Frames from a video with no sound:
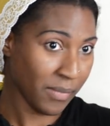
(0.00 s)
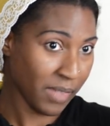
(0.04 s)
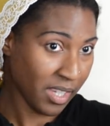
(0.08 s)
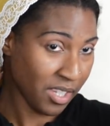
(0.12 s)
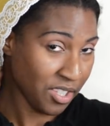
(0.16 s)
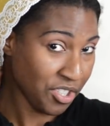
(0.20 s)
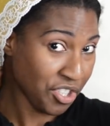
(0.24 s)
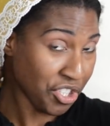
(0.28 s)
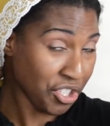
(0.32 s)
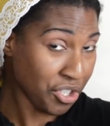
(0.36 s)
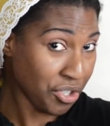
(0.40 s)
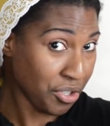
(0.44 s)

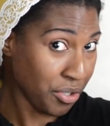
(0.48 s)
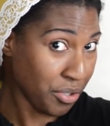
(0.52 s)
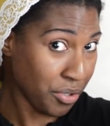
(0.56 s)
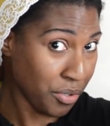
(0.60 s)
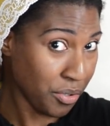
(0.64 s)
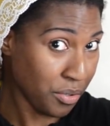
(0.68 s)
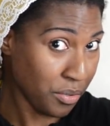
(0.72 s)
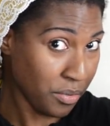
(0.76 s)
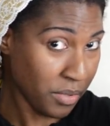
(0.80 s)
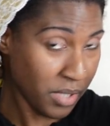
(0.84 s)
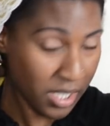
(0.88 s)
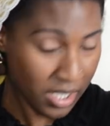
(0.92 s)

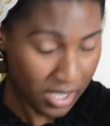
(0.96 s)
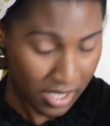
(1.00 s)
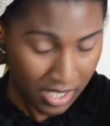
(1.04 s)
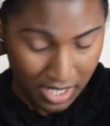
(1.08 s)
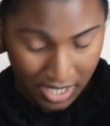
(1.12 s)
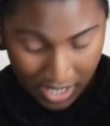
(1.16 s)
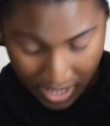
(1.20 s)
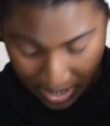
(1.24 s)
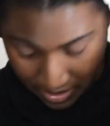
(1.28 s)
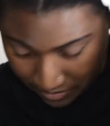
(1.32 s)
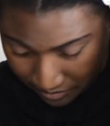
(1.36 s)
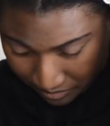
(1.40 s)
snood.
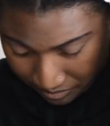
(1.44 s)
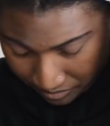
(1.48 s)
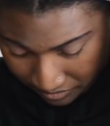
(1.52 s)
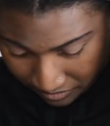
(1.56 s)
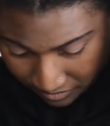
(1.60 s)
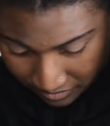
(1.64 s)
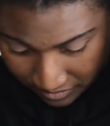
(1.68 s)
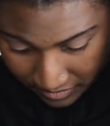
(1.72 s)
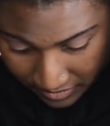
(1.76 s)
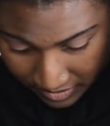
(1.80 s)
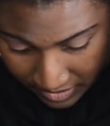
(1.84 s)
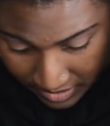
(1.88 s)

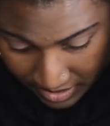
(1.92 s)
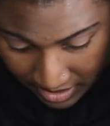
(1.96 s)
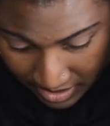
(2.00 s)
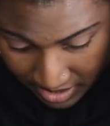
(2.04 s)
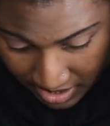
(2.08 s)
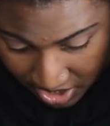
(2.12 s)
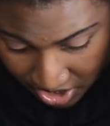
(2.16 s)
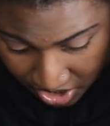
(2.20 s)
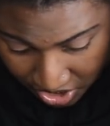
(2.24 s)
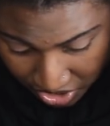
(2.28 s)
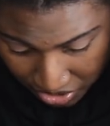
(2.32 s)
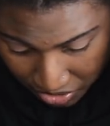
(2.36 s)

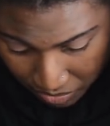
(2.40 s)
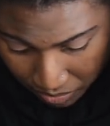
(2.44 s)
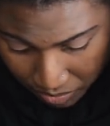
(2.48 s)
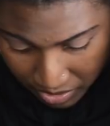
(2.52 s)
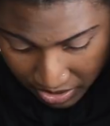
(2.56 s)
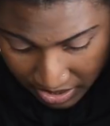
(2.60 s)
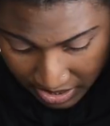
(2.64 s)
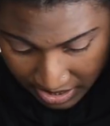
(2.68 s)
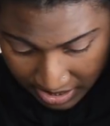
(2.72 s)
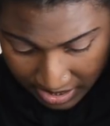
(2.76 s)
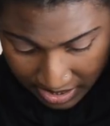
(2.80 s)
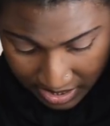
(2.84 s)
Super
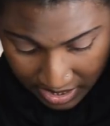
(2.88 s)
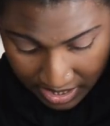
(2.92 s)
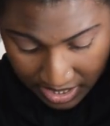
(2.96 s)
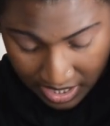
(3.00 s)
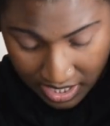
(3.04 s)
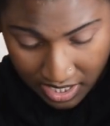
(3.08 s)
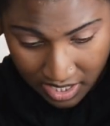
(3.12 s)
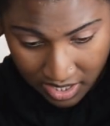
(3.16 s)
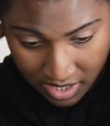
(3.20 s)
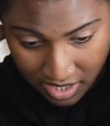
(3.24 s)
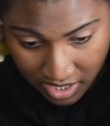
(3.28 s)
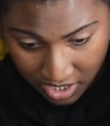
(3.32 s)

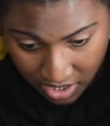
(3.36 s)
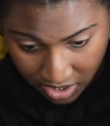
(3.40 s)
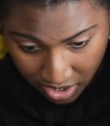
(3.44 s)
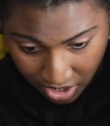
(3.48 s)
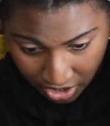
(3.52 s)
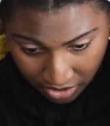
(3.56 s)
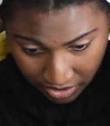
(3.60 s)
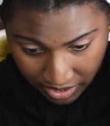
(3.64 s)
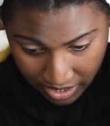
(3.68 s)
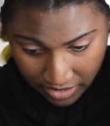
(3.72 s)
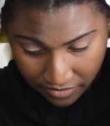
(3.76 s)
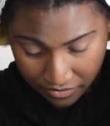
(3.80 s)
easy. These are
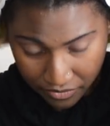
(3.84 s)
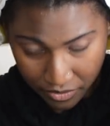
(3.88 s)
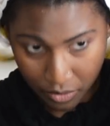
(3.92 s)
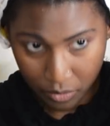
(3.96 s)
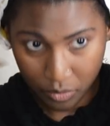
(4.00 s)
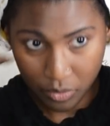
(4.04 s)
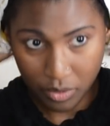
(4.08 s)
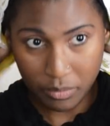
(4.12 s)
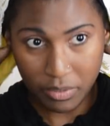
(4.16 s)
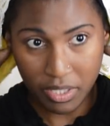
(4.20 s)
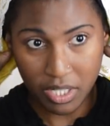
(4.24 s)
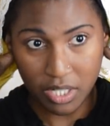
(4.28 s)
great for
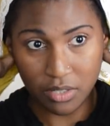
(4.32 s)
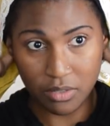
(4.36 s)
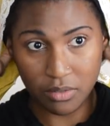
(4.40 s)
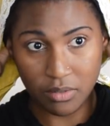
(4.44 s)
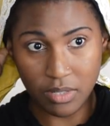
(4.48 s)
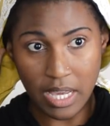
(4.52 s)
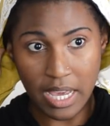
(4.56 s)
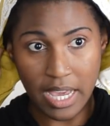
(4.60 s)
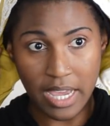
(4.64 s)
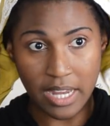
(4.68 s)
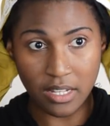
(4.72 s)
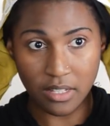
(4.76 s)
women who
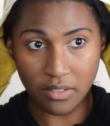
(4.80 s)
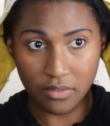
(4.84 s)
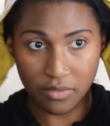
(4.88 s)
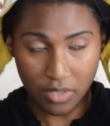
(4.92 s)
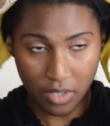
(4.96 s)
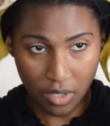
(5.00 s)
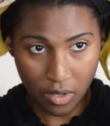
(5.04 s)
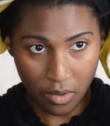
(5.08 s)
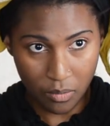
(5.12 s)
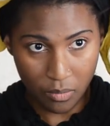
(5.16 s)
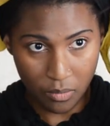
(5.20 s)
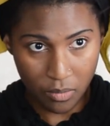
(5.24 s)
kind of
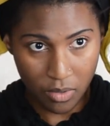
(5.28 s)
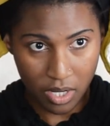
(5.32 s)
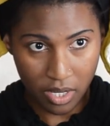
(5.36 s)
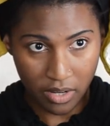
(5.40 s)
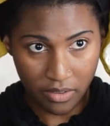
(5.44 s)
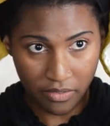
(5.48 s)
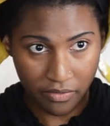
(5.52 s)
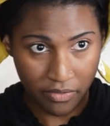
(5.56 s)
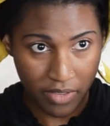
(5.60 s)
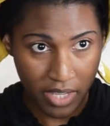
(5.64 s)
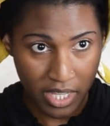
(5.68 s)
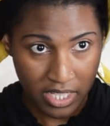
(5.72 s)
don't want
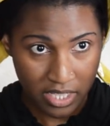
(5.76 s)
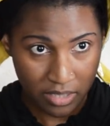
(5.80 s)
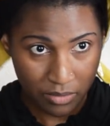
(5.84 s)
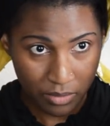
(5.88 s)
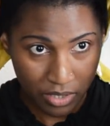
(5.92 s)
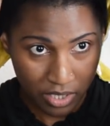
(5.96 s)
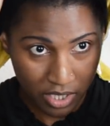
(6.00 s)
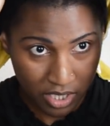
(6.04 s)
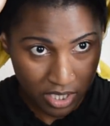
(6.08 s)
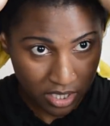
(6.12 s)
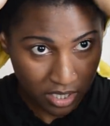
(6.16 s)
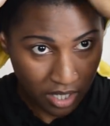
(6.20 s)
to fuss
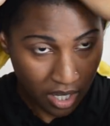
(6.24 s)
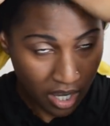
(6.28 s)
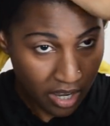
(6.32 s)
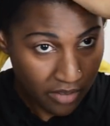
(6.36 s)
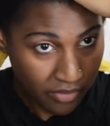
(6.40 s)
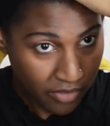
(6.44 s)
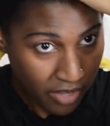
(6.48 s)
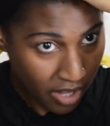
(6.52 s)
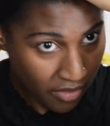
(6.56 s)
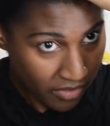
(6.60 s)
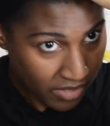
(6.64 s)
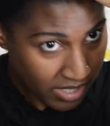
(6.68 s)
with the
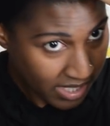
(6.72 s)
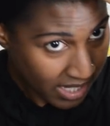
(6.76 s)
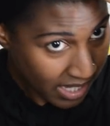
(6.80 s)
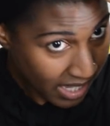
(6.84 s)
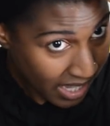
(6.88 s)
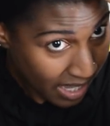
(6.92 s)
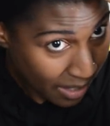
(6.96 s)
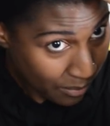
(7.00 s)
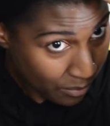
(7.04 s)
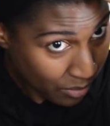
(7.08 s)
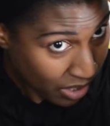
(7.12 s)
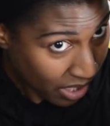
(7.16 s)
scarf all the
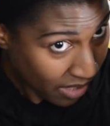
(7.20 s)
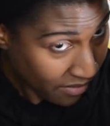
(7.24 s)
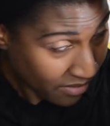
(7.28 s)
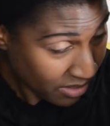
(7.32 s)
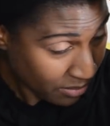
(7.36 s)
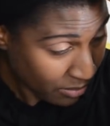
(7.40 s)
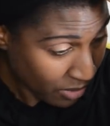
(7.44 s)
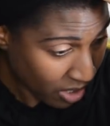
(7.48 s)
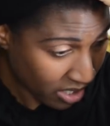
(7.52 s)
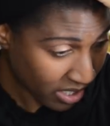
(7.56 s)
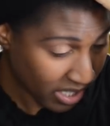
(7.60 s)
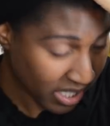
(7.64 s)
time. You have
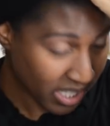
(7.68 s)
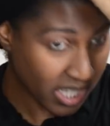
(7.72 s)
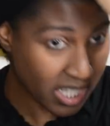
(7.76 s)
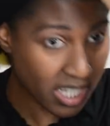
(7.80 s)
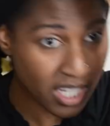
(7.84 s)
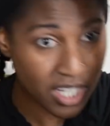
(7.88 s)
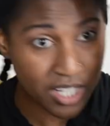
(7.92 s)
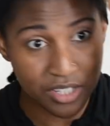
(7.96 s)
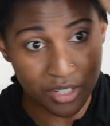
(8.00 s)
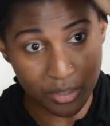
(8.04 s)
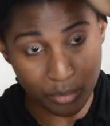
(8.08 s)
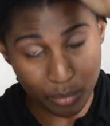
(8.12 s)
small
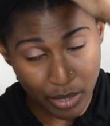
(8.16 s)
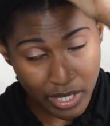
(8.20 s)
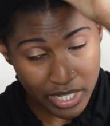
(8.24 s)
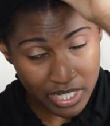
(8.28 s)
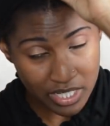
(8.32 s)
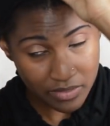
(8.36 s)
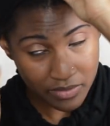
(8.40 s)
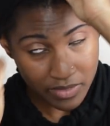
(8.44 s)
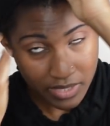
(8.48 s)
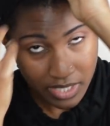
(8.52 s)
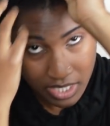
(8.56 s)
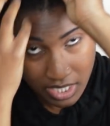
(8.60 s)
kids, you're
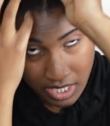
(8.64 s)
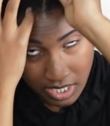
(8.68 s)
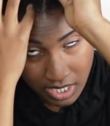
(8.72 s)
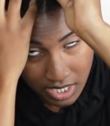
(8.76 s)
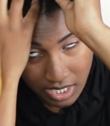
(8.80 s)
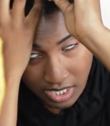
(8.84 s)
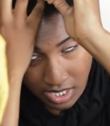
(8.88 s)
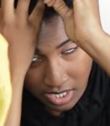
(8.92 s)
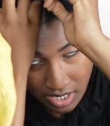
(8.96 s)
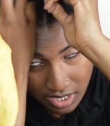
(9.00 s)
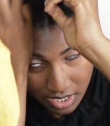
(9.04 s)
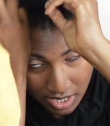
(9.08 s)

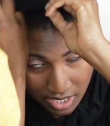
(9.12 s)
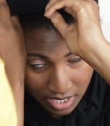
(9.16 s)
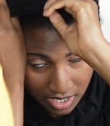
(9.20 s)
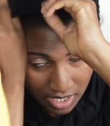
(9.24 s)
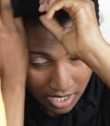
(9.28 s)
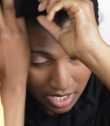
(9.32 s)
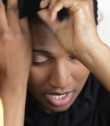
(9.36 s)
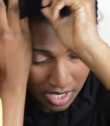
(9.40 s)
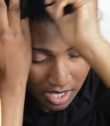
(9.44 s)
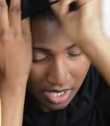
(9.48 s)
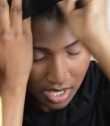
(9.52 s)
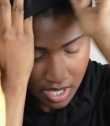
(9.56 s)
breastfeeding,
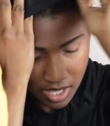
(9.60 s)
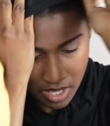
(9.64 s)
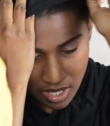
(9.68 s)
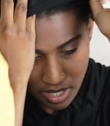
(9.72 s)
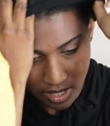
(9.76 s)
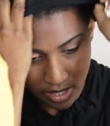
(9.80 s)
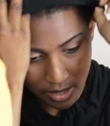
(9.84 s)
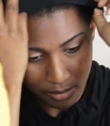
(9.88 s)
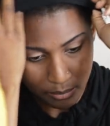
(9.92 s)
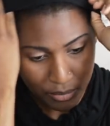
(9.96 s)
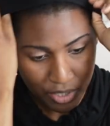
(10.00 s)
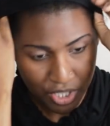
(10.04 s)

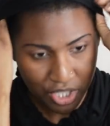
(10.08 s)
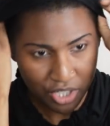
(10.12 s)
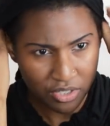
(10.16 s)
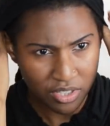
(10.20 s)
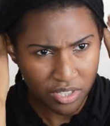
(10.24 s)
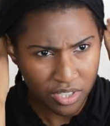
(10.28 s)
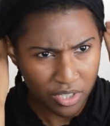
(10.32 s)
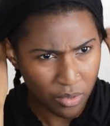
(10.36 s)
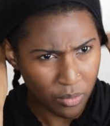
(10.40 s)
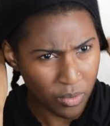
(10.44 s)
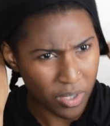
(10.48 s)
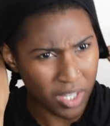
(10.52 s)
but you
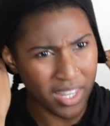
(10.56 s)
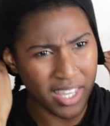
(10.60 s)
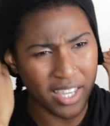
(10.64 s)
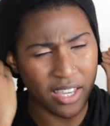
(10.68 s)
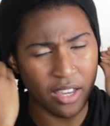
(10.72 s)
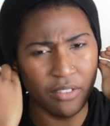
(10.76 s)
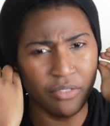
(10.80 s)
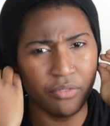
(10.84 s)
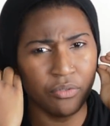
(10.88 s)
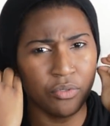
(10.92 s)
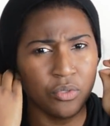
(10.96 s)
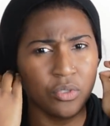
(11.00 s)
still want like
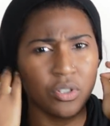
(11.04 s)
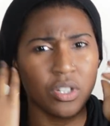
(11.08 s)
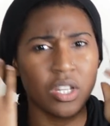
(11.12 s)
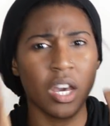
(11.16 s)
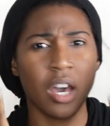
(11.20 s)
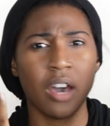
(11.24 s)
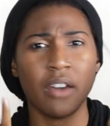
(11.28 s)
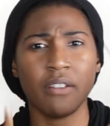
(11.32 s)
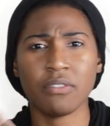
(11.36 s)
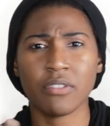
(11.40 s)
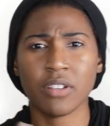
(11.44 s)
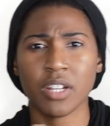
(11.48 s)
a full
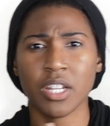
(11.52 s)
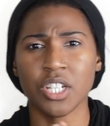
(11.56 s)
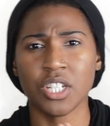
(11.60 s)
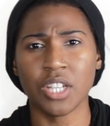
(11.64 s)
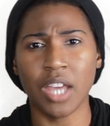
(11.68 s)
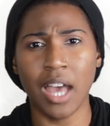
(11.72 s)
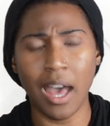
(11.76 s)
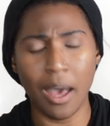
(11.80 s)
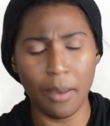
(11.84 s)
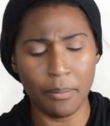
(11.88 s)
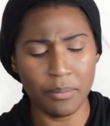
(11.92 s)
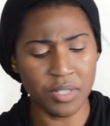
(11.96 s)
coverage
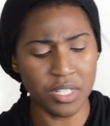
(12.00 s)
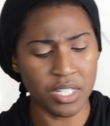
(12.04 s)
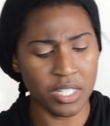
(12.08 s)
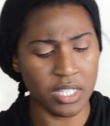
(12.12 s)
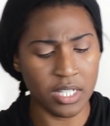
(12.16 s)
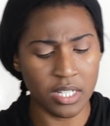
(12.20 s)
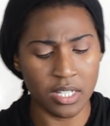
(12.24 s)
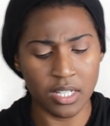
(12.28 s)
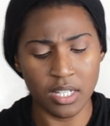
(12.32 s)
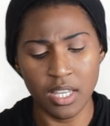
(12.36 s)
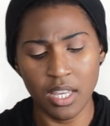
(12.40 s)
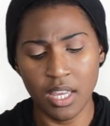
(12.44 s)

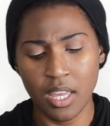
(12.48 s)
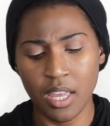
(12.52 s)
option.